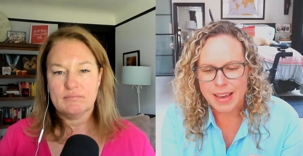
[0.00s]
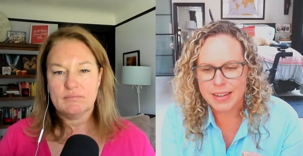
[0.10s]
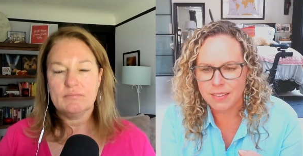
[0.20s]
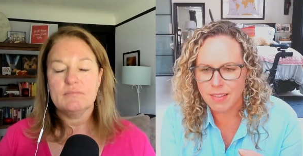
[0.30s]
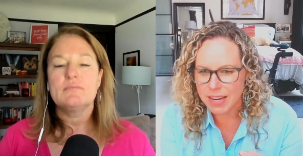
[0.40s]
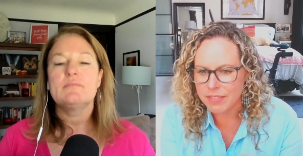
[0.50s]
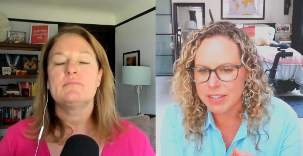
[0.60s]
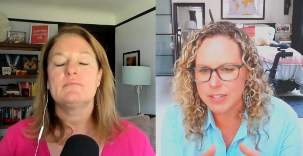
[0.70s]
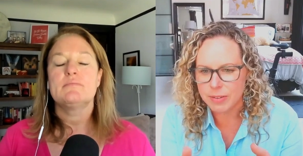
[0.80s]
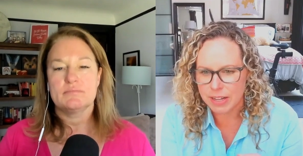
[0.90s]
Speaker 1: and a lot of
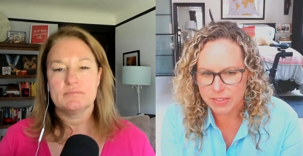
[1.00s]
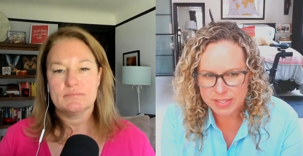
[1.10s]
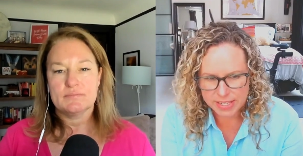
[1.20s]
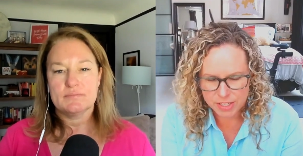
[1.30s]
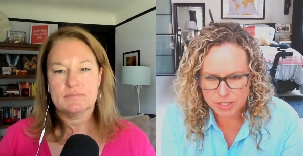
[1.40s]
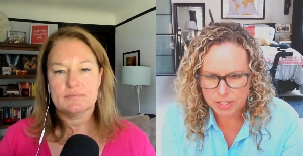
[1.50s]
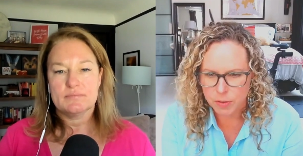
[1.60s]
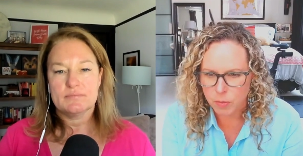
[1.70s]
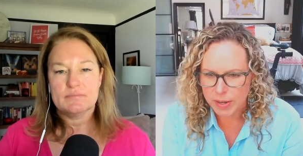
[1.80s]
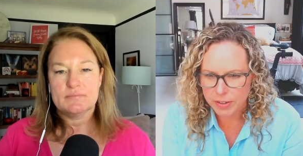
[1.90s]
it is around the stages of
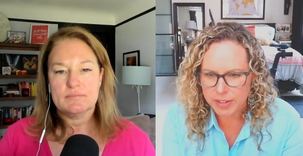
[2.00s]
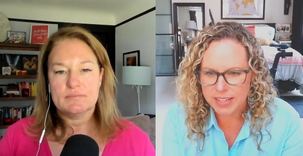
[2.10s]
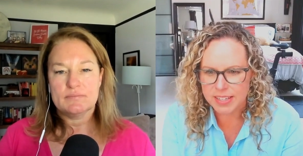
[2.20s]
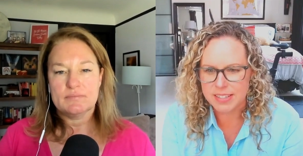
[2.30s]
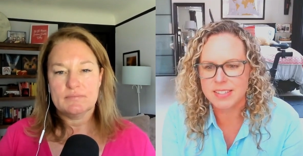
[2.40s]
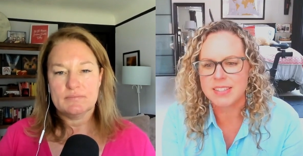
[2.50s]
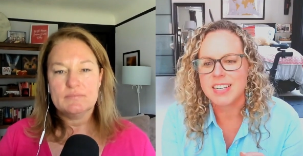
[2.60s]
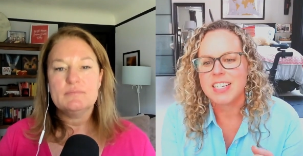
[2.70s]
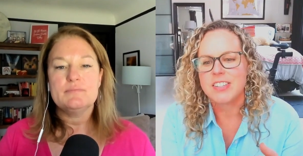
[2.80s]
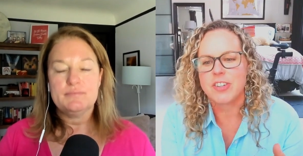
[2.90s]
awareness.
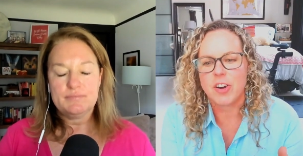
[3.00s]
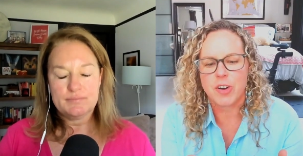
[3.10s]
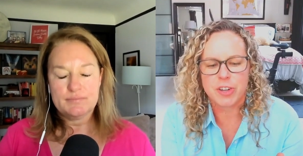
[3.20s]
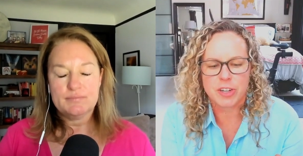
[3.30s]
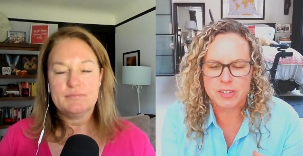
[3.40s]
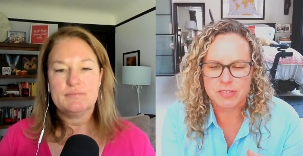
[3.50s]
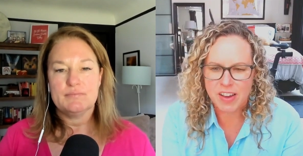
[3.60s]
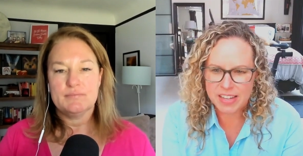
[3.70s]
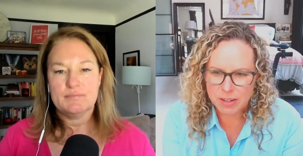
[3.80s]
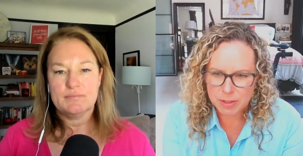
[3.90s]
Mm-hmm. So mm-hmm. you're
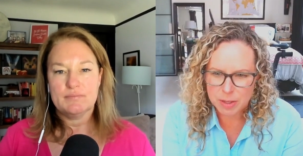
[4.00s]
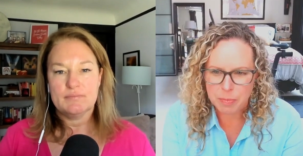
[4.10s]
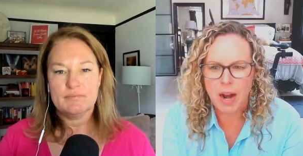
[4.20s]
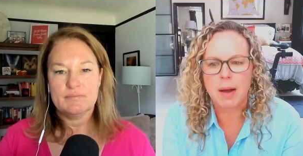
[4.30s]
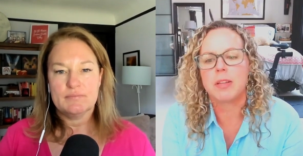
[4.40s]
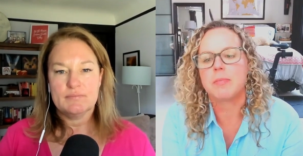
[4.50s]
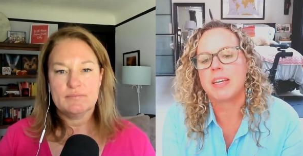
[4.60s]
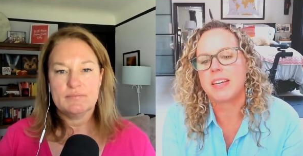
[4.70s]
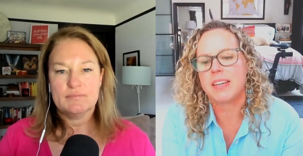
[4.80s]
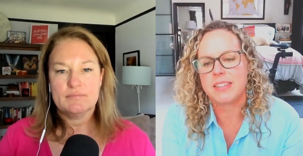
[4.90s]
defining what the problem
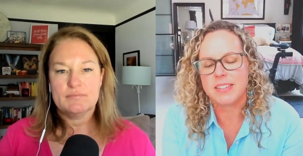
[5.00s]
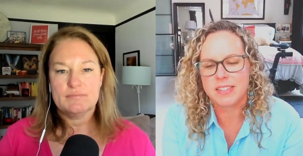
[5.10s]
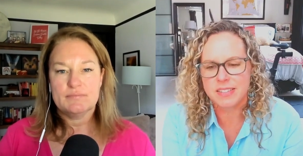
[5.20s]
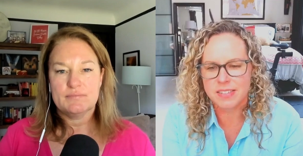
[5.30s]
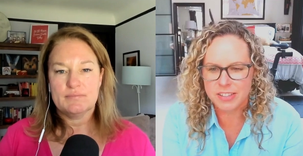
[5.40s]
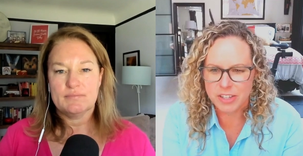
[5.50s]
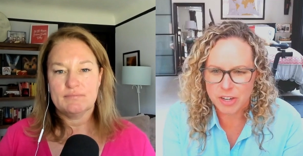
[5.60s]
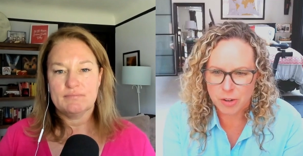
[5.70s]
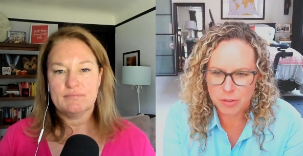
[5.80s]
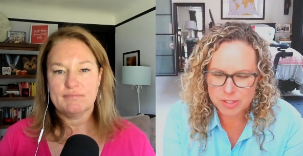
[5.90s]
is, you
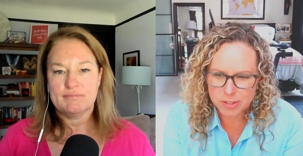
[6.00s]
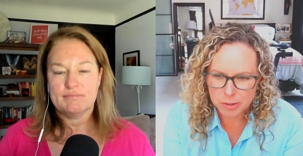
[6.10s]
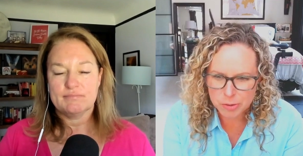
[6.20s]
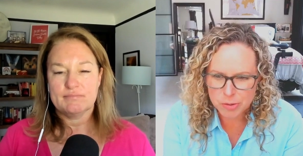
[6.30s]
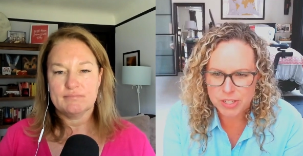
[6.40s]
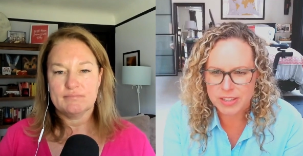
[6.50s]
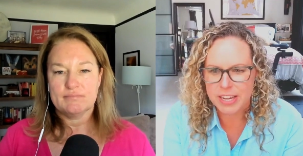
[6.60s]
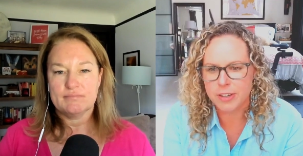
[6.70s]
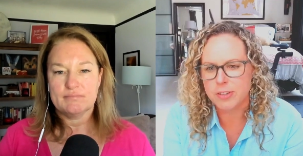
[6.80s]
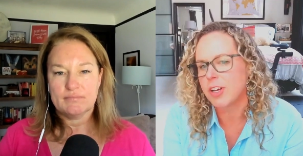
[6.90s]
know, the solution
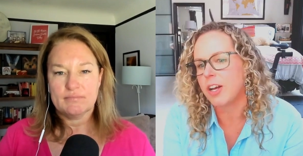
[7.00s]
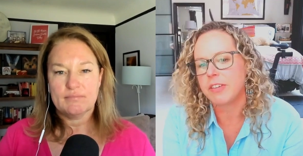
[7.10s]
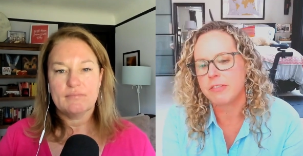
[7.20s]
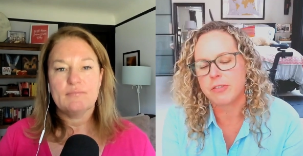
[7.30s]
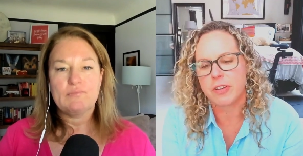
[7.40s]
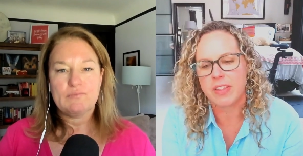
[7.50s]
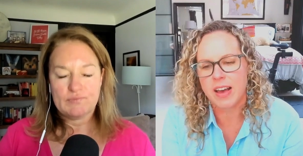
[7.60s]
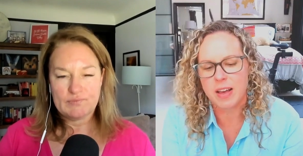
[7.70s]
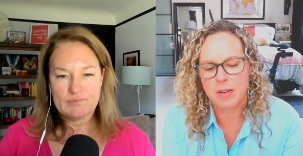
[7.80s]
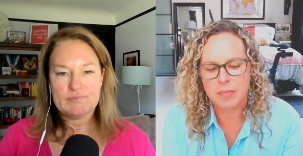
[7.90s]
that you're solving for
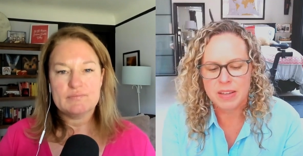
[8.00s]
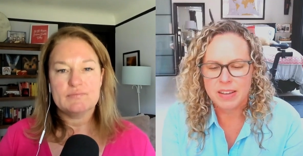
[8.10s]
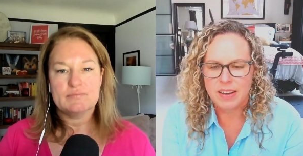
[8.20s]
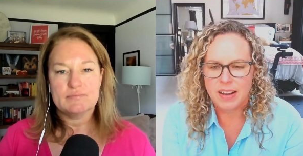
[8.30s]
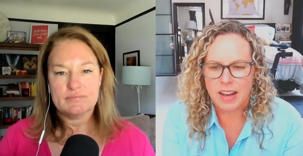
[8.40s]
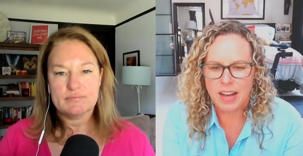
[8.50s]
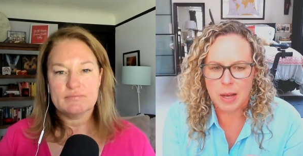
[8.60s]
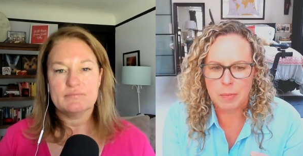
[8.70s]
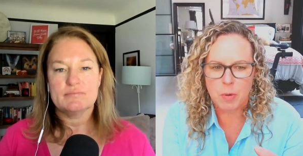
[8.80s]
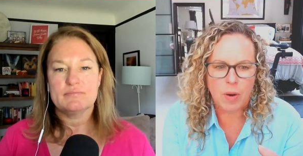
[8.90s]
them
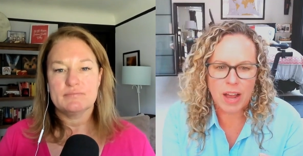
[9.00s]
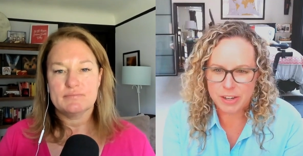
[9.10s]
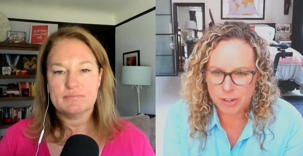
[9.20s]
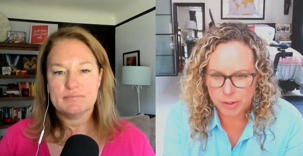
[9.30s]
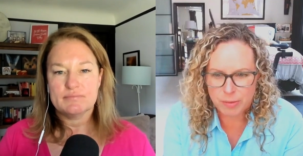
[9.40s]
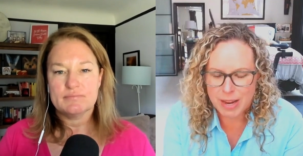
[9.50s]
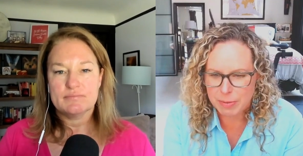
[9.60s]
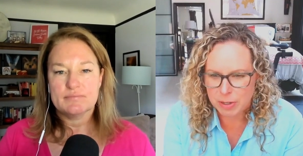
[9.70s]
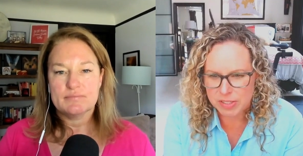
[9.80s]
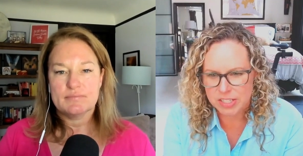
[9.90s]
um, why you're the right
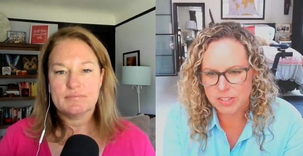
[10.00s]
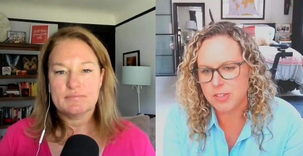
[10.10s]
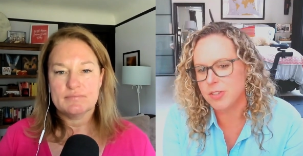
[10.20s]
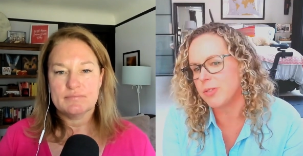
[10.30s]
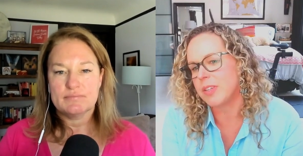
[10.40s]
person to do